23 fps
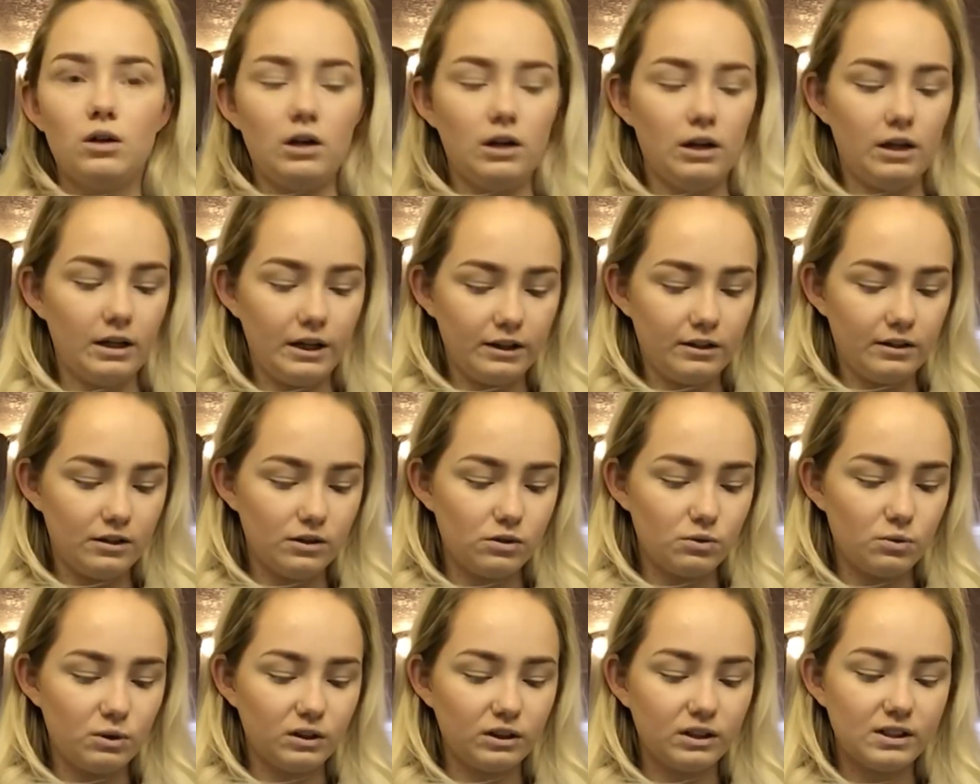I like
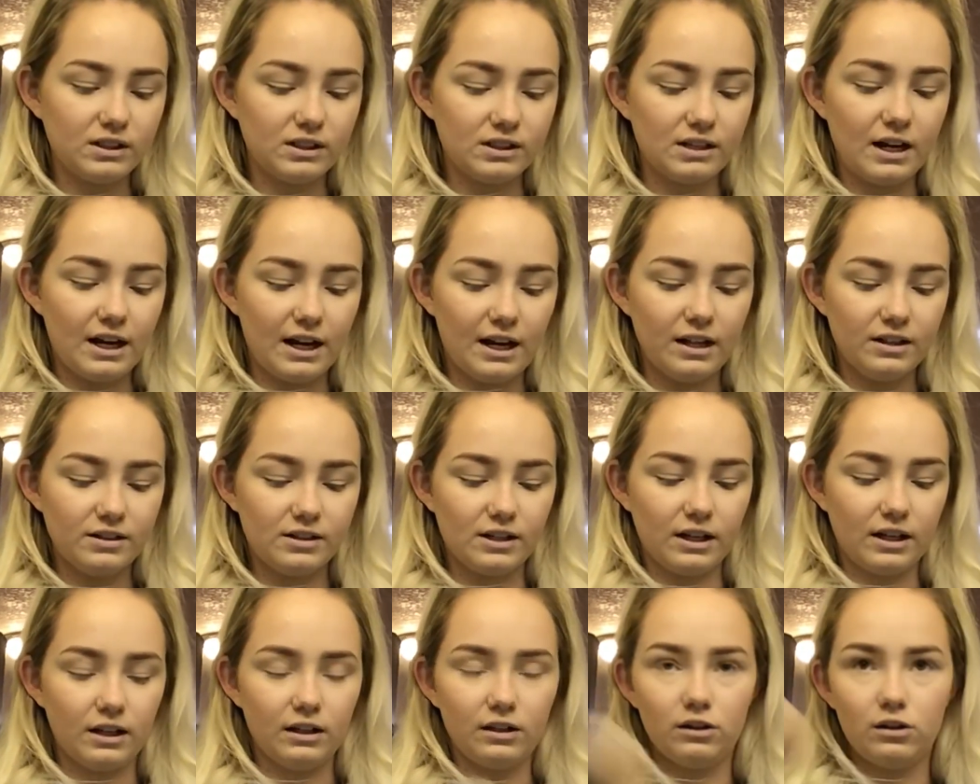this one because it has
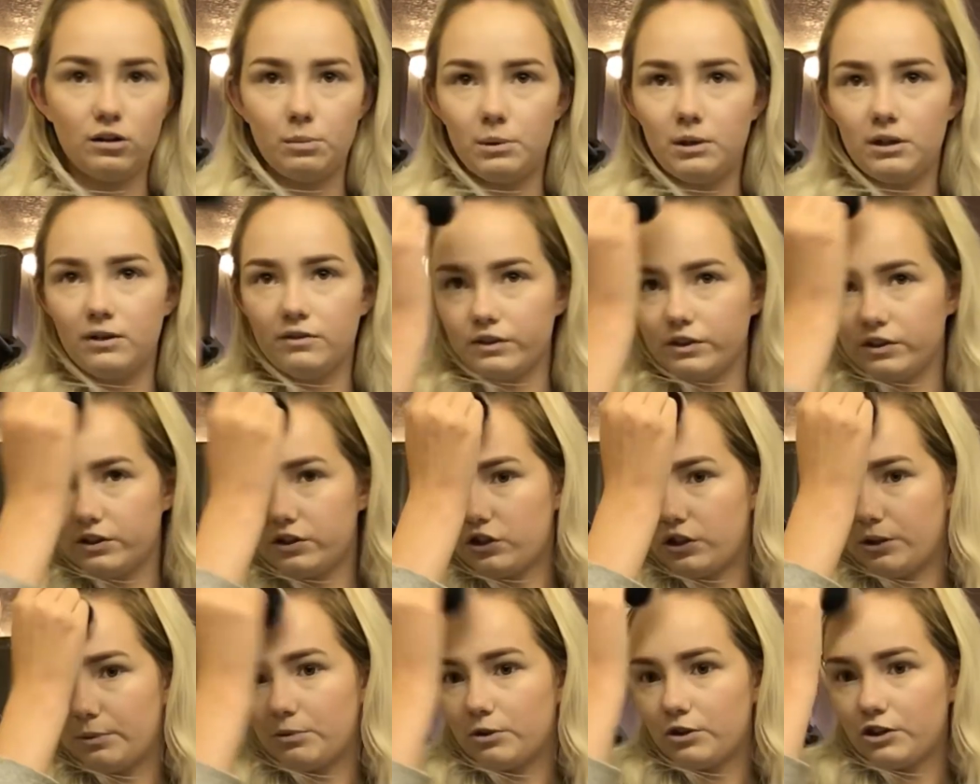like a little bit of a
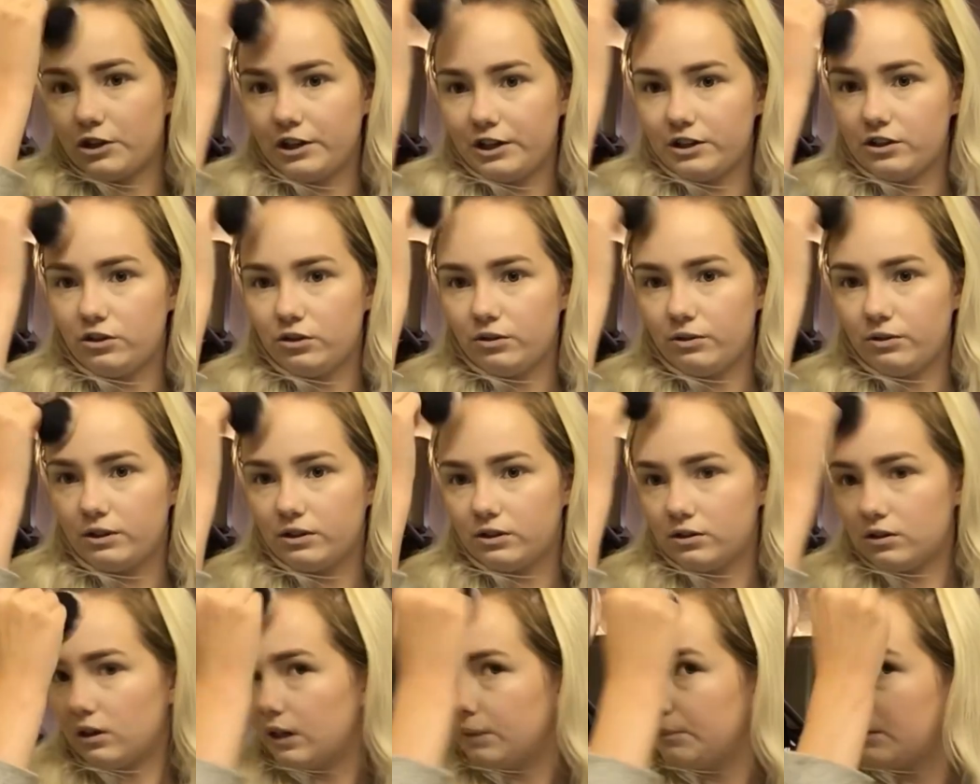shimmery to it,
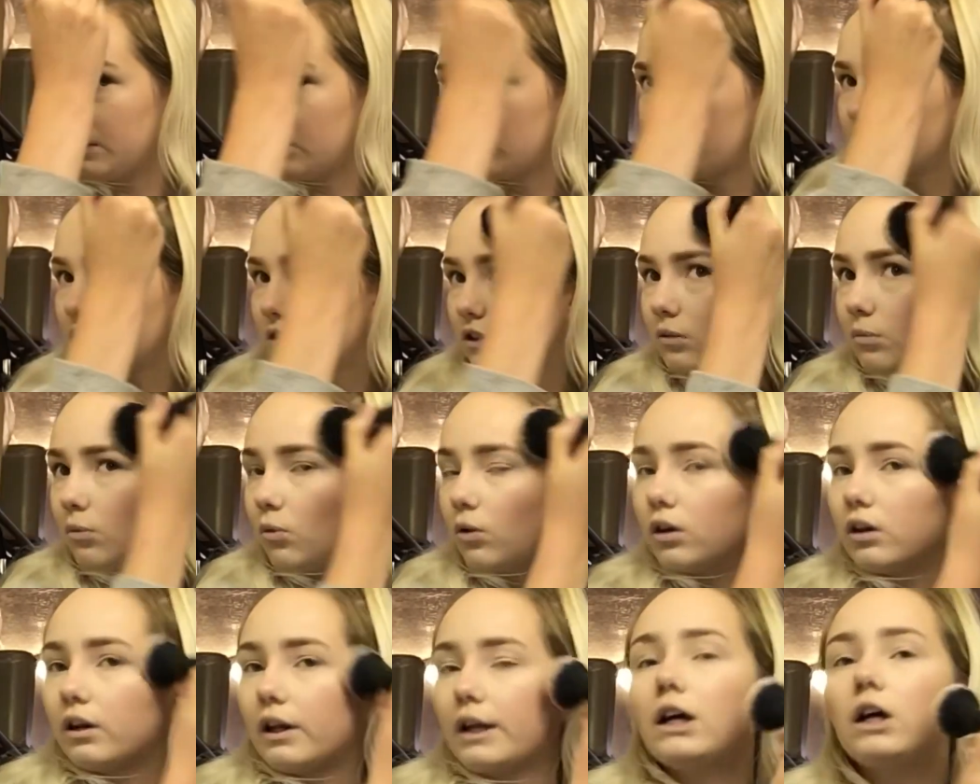so it makes you look
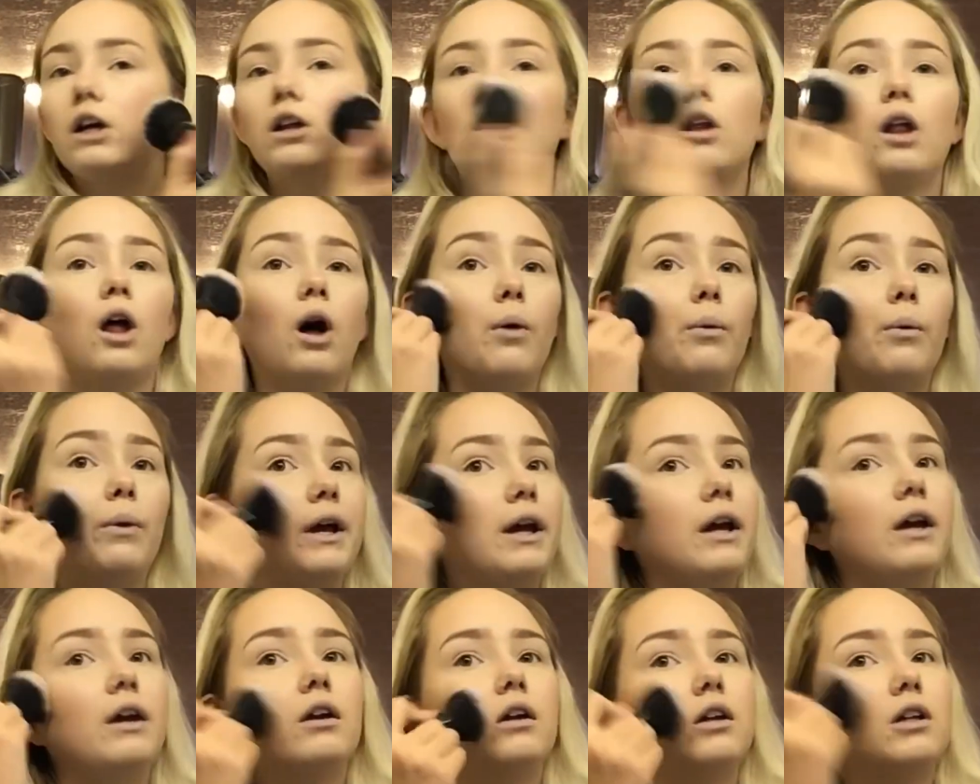more like
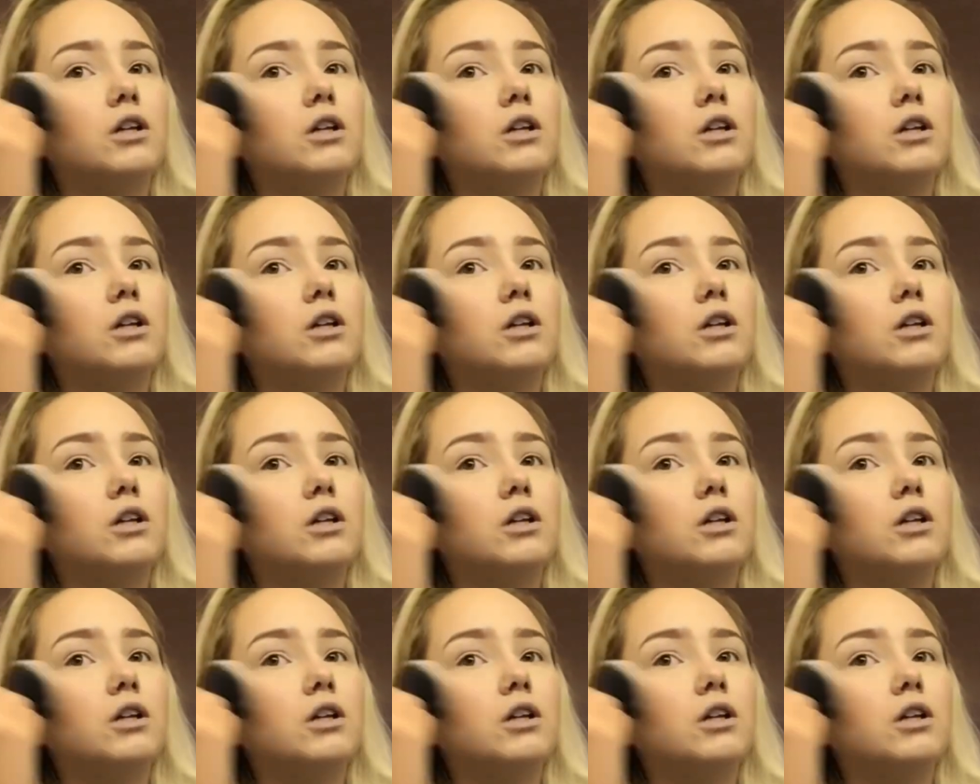glowy.